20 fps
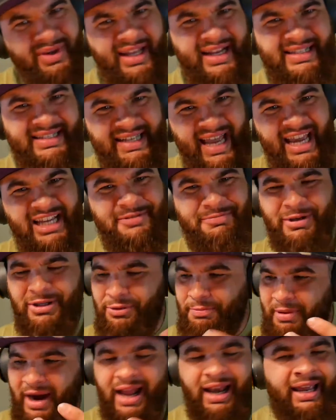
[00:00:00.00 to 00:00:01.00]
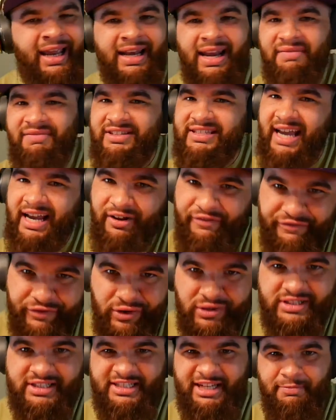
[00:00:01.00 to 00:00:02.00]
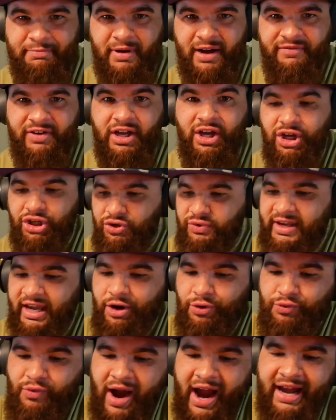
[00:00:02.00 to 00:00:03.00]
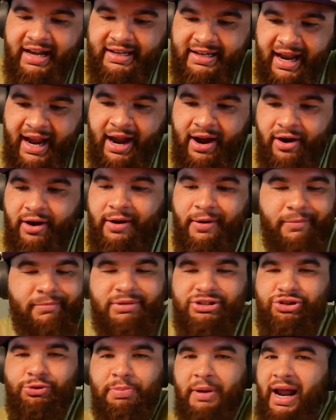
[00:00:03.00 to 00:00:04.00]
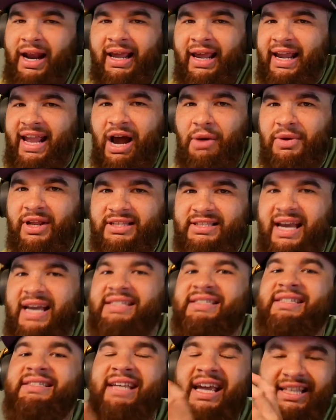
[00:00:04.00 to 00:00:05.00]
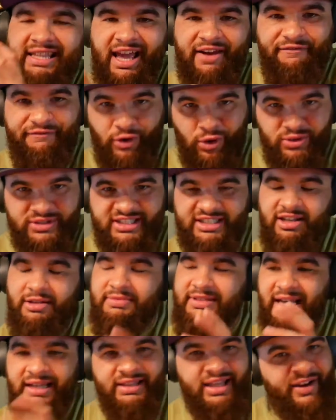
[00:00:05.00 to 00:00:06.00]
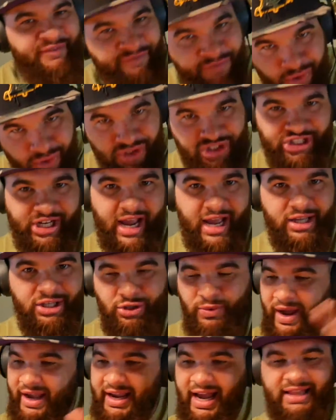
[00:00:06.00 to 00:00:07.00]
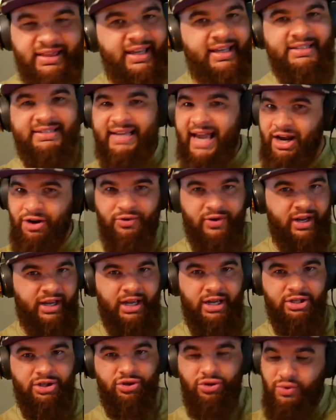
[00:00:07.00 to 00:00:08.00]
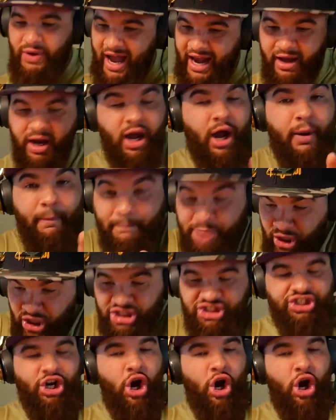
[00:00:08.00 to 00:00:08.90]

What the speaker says: taste, but you probably ain't never take a full sip of it. You get right there, but you probably ain't got what it takes to take that full sip, take that full shot. You ain't got the integrity in you. You gotta push